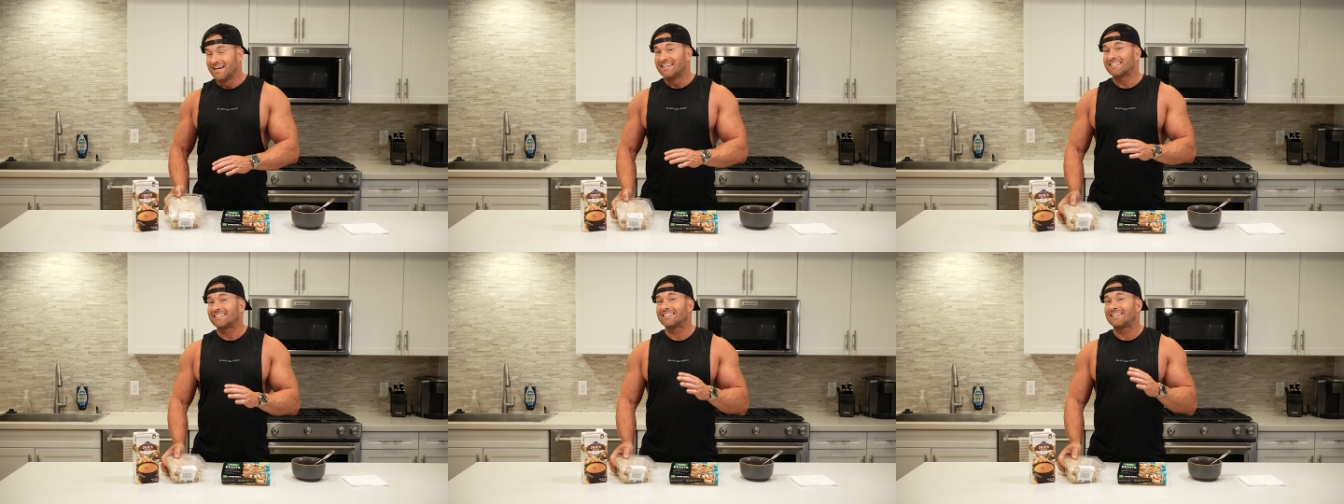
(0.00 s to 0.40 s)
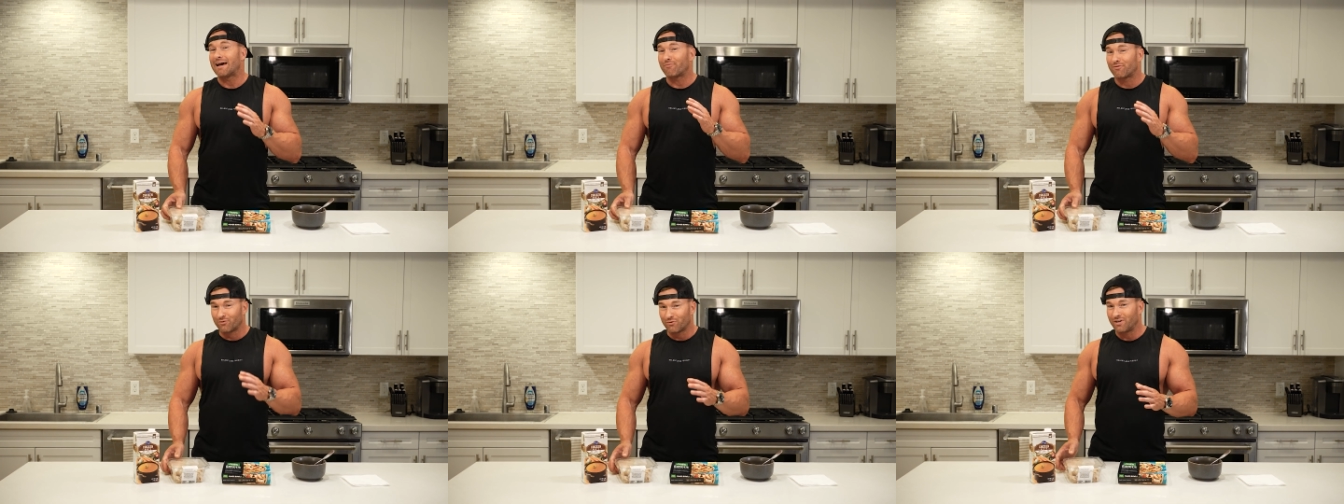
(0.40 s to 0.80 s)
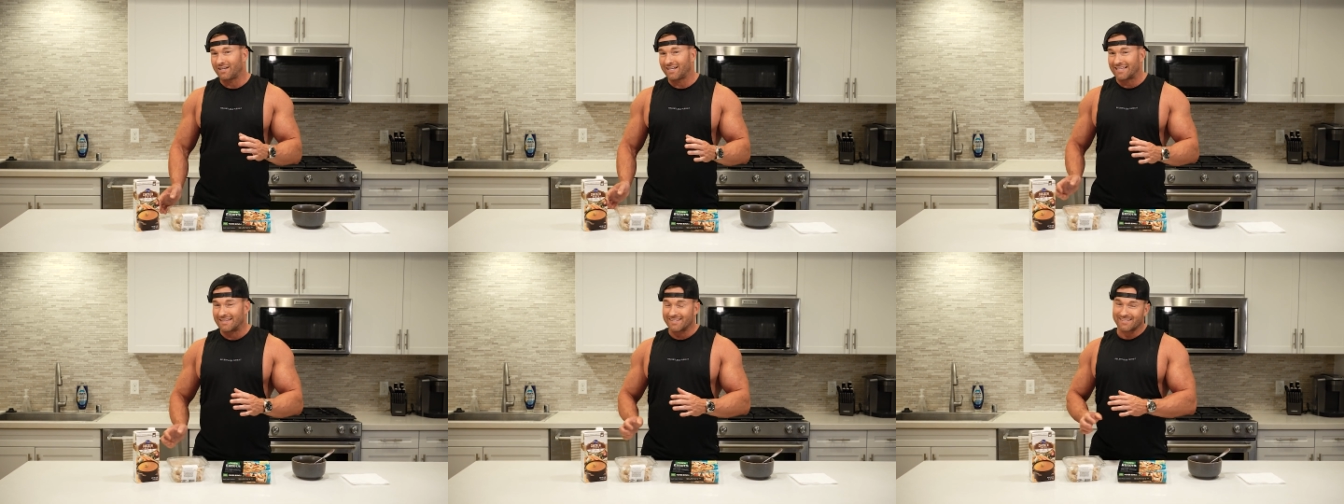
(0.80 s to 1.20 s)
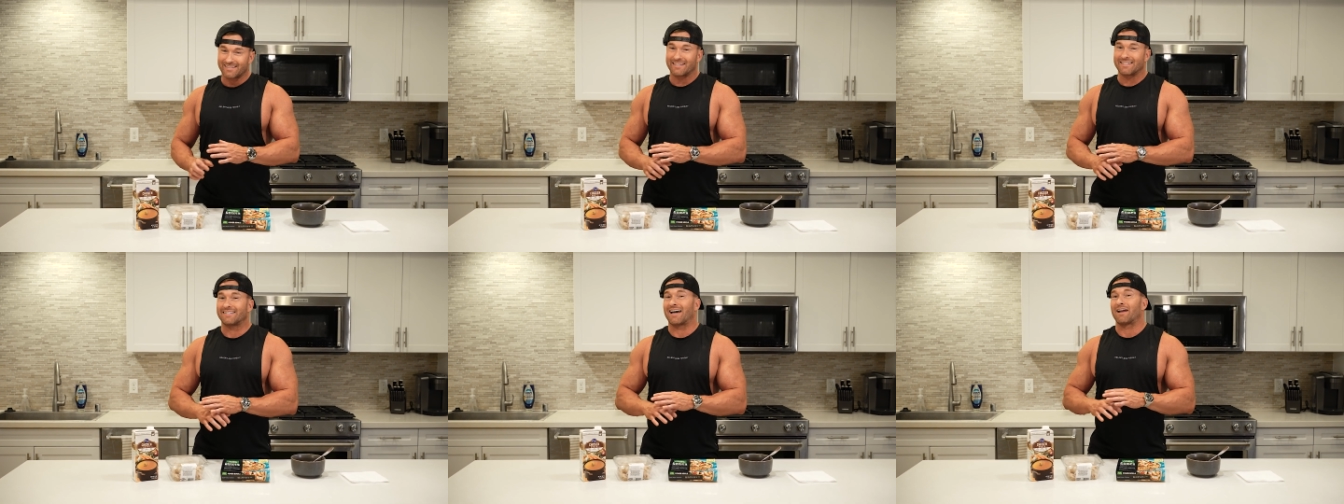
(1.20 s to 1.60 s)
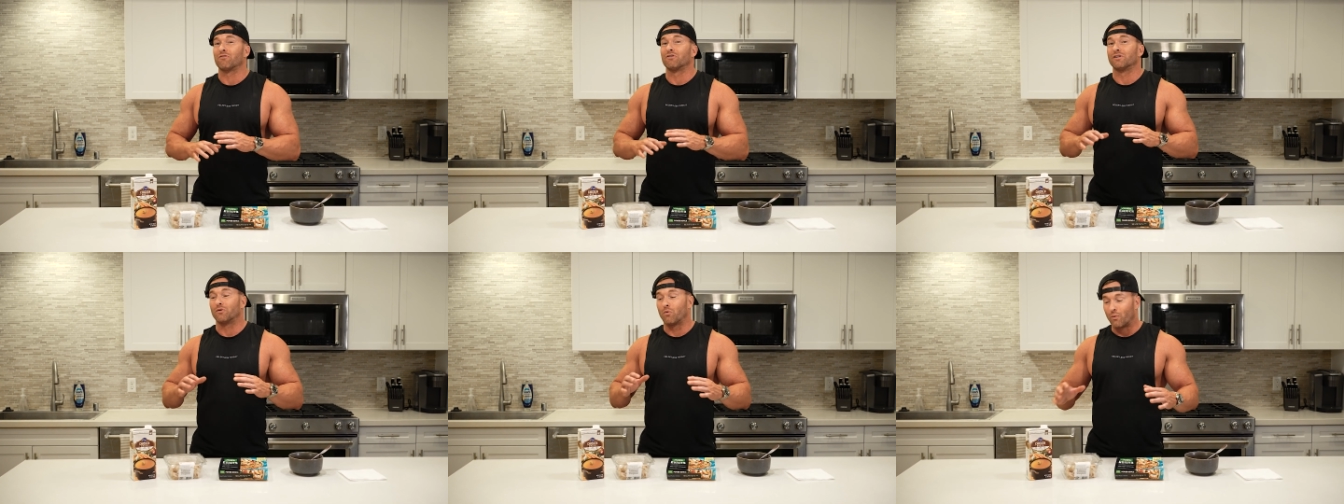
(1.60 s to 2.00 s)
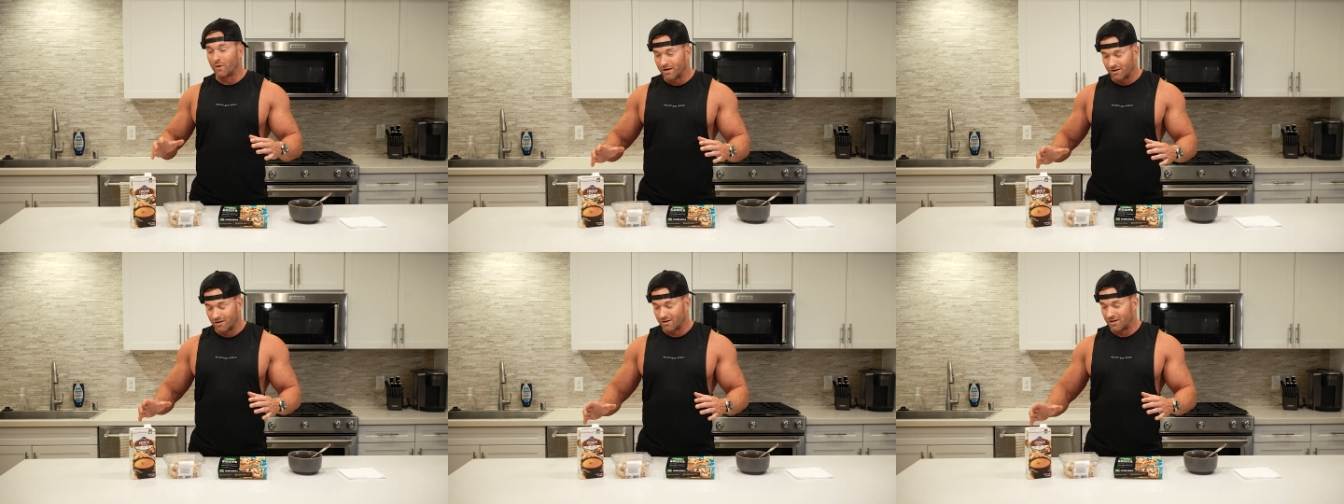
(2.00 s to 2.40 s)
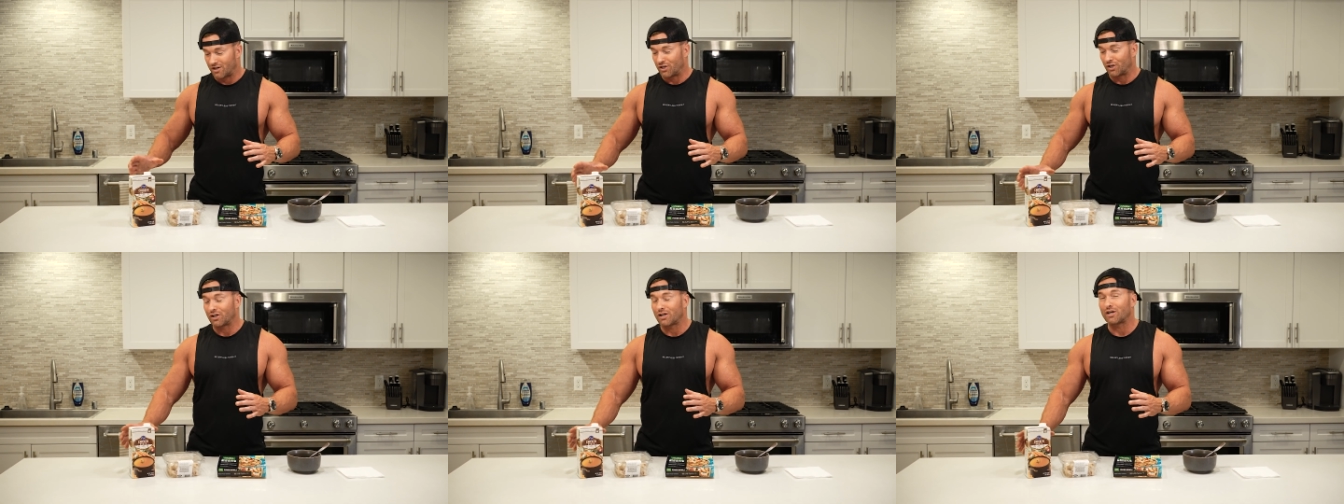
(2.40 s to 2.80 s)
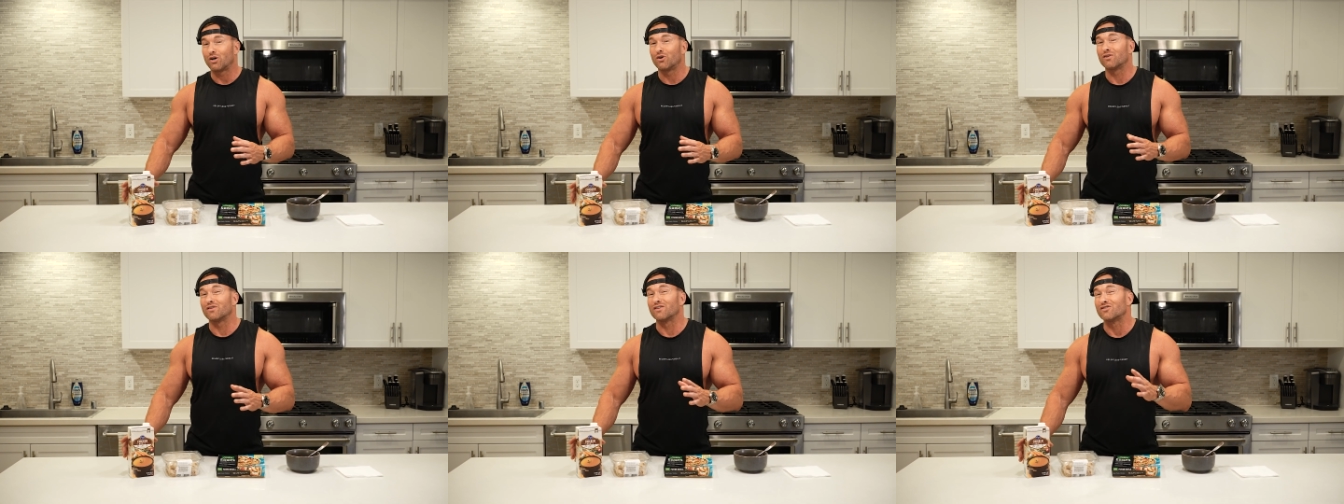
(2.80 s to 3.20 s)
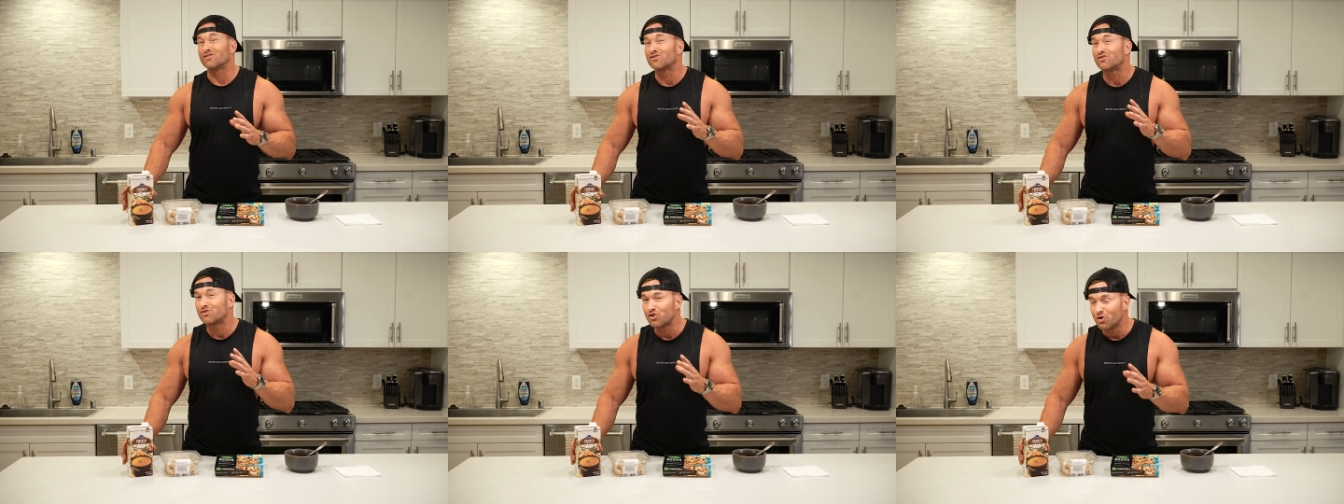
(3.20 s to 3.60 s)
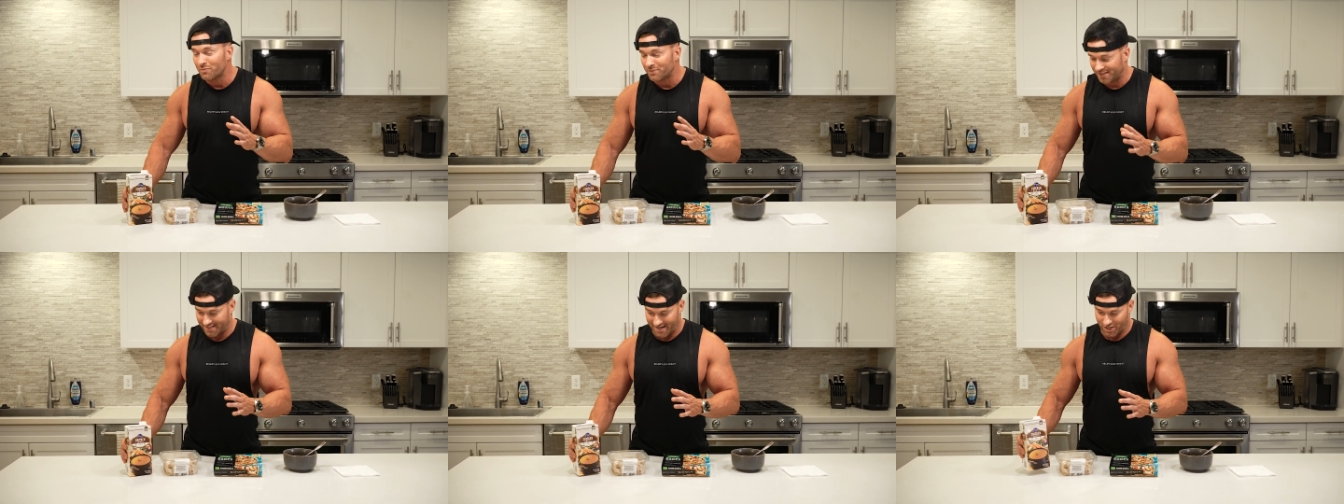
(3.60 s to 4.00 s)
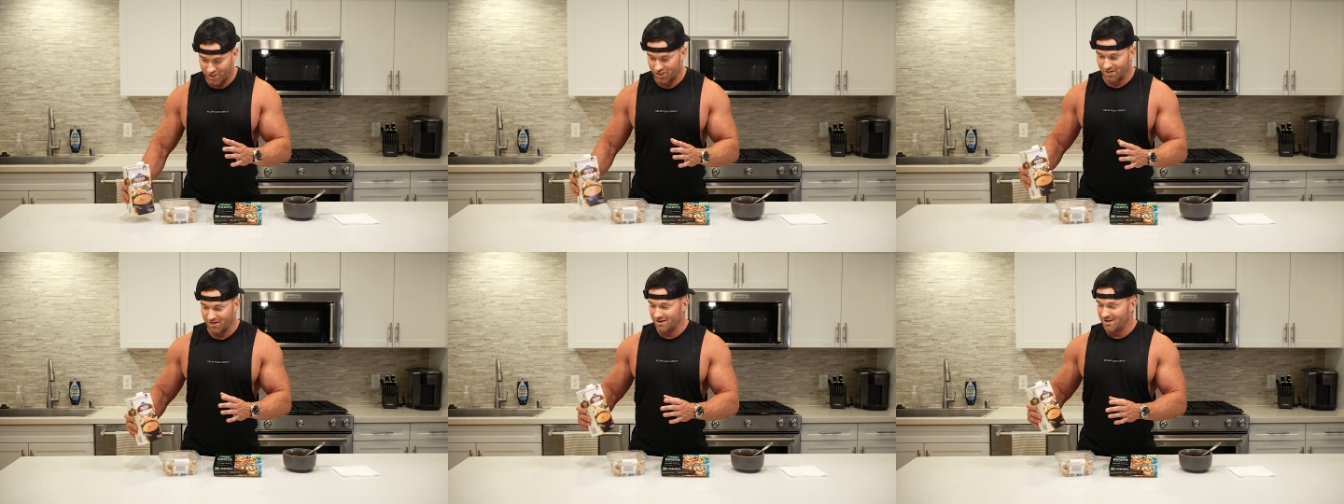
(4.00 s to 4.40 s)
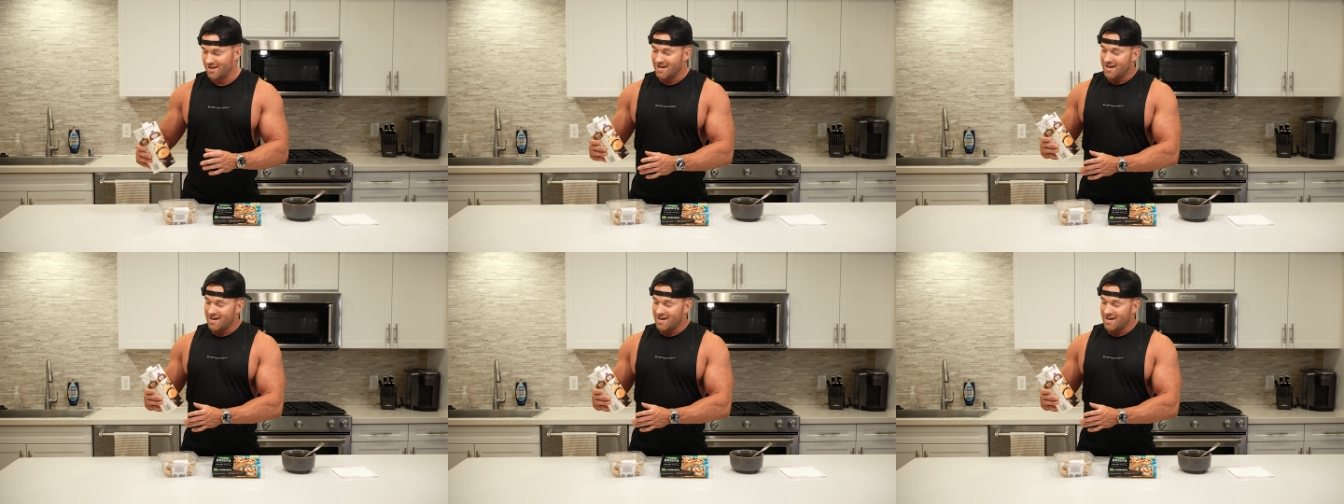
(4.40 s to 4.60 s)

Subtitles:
Step three, and this is gonna sound really weird, you're gonna go to the soup section